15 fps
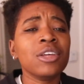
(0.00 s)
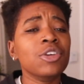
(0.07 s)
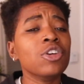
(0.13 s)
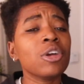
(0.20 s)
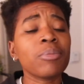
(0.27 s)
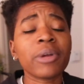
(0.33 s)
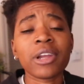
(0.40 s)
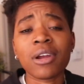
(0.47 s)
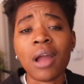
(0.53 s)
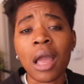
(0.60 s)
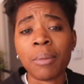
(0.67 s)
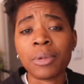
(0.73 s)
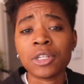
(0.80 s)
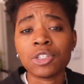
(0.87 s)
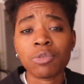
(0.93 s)
you can break your
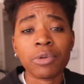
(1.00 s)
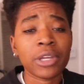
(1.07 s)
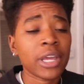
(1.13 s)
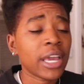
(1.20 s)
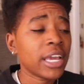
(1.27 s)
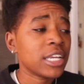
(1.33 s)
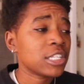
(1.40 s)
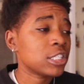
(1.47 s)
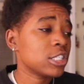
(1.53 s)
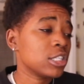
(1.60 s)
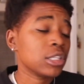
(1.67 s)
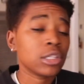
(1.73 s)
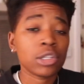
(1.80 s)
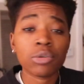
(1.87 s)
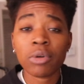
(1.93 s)
hymen doing a
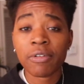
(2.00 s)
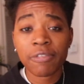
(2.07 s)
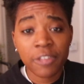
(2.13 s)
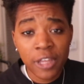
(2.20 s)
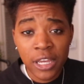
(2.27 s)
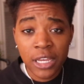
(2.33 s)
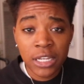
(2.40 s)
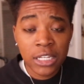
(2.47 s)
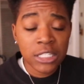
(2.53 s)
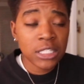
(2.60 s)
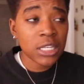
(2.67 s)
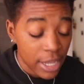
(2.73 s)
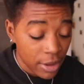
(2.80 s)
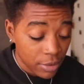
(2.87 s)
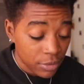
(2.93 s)
slew of
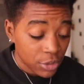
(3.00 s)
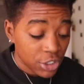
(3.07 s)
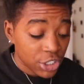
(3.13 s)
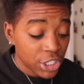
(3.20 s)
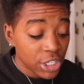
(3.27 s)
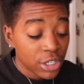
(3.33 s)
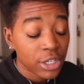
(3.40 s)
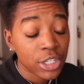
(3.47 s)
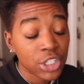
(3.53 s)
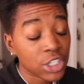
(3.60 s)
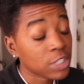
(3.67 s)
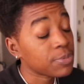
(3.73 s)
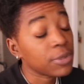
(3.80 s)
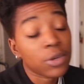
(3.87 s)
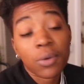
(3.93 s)
things now she could
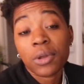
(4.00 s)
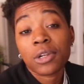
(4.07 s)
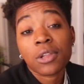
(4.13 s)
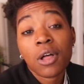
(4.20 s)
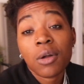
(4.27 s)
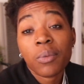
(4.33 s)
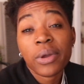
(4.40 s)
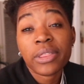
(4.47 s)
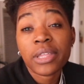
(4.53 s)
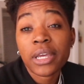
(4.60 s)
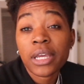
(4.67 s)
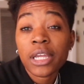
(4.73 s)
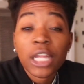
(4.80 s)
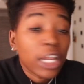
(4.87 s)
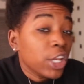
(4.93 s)
just be going along with
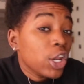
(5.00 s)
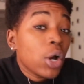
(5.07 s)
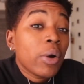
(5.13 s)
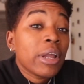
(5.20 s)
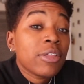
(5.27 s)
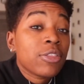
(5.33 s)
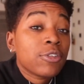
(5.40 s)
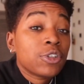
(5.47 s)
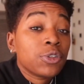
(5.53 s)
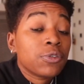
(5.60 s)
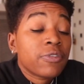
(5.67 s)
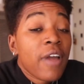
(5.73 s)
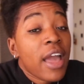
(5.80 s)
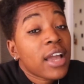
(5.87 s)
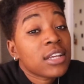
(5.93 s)
it and knowing the true
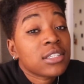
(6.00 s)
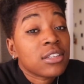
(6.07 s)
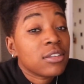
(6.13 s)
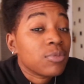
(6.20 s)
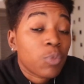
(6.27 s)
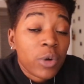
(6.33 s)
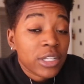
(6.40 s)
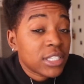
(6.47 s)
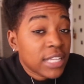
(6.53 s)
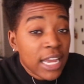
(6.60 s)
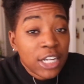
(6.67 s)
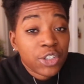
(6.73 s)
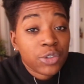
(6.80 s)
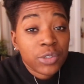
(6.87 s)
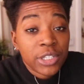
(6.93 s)
facts and what's
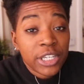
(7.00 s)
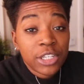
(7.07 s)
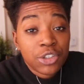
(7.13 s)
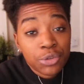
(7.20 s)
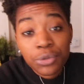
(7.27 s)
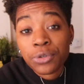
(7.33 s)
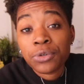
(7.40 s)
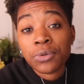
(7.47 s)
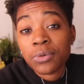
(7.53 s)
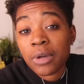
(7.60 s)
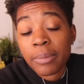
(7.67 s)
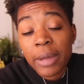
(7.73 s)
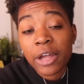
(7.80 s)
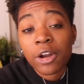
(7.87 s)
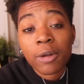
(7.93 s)
actually true
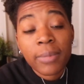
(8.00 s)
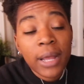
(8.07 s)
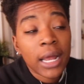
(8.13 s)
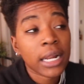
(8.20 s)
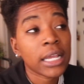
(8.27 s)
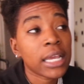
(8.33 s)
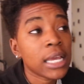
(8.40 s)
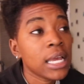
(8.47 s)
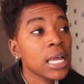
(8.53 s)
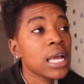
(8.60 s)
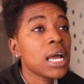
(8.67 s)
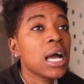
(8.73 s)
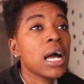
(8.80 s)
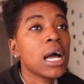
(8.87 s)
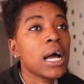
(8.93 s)
about her body
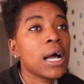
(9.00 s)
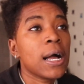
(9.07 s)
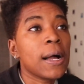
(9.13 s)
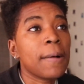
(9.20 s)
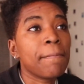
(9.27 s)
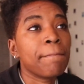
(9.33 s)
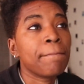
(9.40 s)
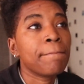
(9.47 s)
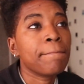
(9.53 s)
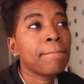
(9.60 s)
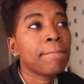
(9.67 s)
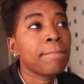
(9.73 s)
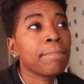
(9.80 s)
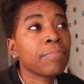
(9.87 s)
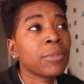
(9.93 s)
um
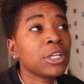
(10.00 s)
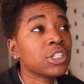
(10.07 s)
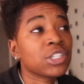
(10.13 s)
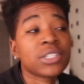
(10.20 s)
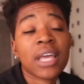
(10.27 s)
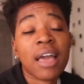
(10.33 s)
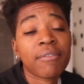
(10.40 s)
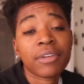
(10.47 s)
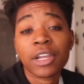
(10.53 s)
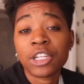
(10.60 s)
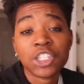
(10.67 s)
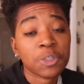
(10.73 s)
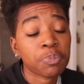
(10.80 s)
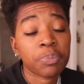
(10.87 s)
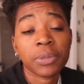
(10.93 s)
and just having and
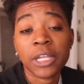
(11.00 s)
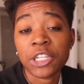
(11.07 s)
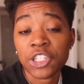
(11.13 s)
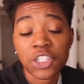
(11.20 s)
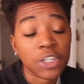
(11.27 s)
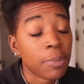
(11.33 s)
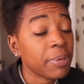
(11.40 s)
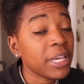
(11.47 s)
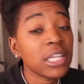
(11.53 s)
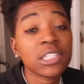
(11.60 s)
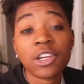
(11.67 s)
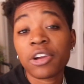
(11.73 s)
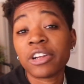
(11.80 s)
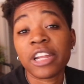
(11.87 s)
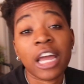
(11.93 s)
just and just
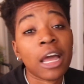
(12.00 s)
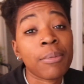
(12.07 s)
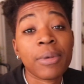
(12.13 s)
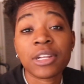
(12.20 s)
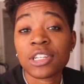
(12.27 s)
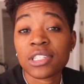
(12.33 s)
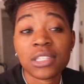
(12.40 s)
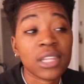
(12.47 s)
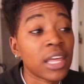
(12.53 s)
appeasing her dad by just